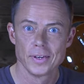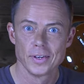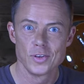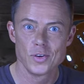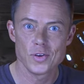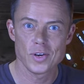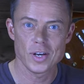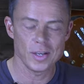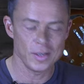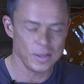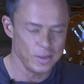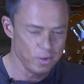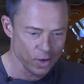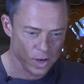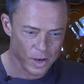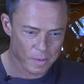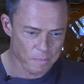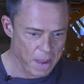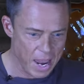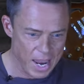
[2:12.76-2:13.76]
You
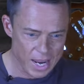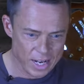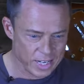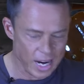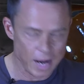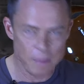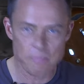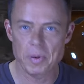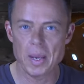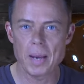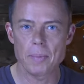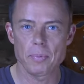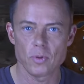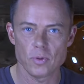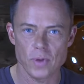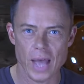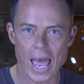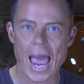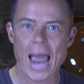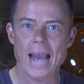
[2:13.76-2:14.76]
can make 10
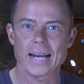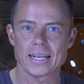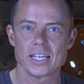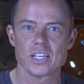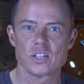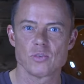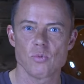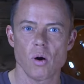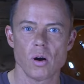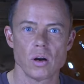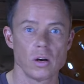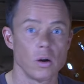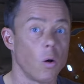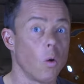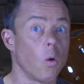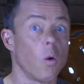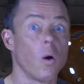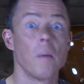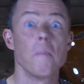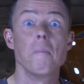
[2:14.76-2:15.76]
people act as one,
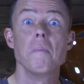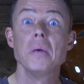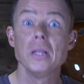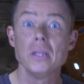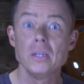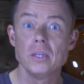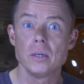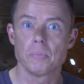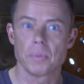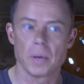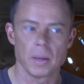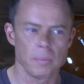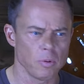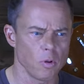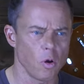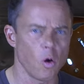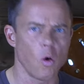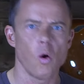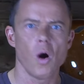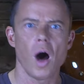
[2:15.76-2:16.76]
or a million
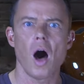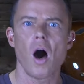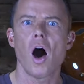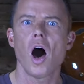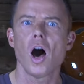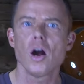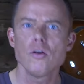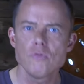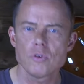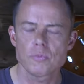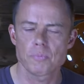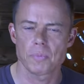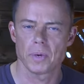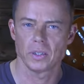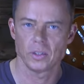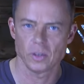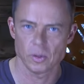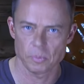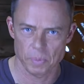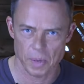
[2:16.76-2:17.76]
people, or 100
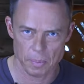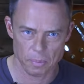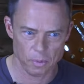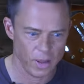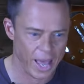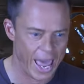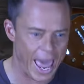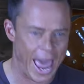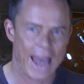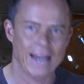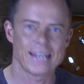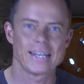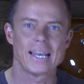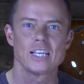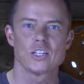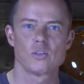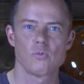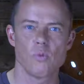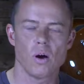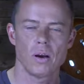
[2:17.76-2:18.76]
million people act
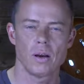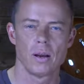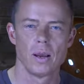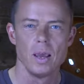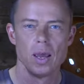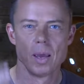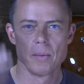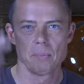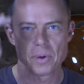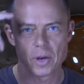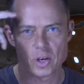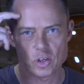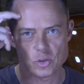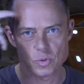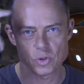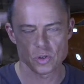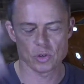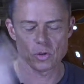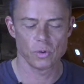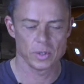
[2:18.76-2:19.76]
as one, because
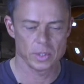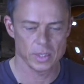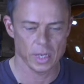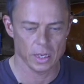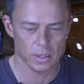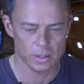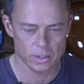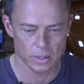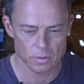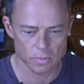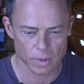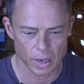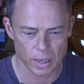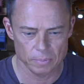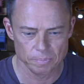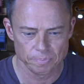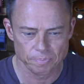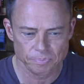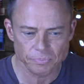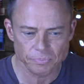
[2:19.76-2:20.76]
we're so intelligent, right?